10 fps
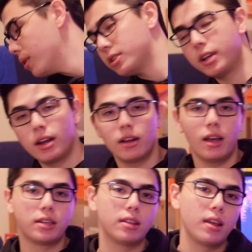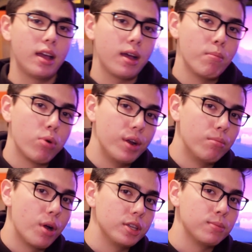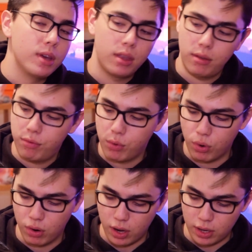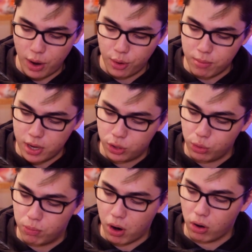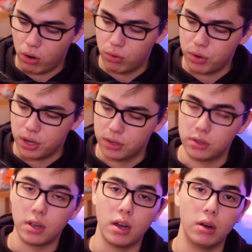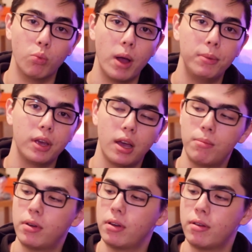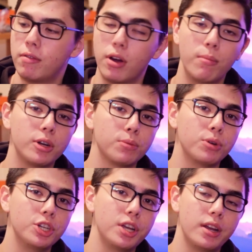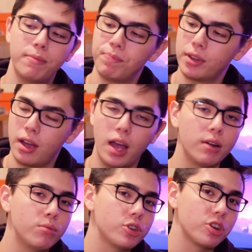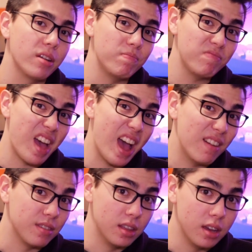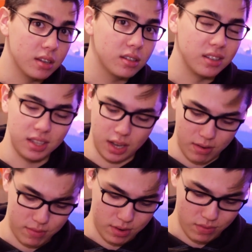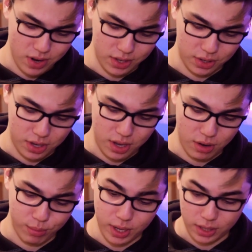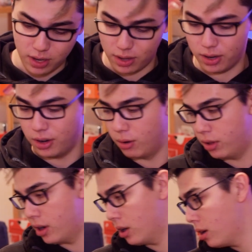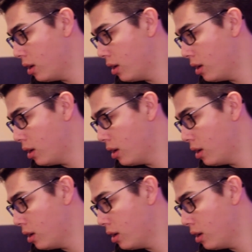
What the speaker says: Once again, I'd like to thank Brendan Bryan Smith for allowing me to borrow his webcam. Very much appreciate it. Kind of wish I have this instead of the Razer Kiyo, but that's neither here nor there.